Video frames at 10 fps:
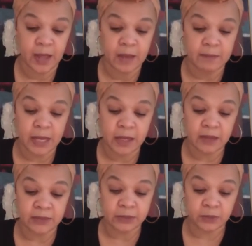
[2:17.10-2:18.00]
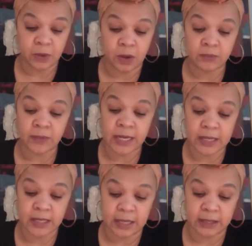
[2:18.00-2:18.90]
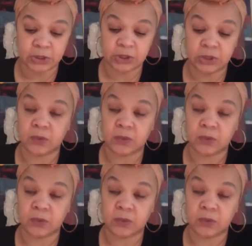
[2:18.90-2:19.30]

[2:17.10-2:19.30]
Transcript: Many of us were already engaged in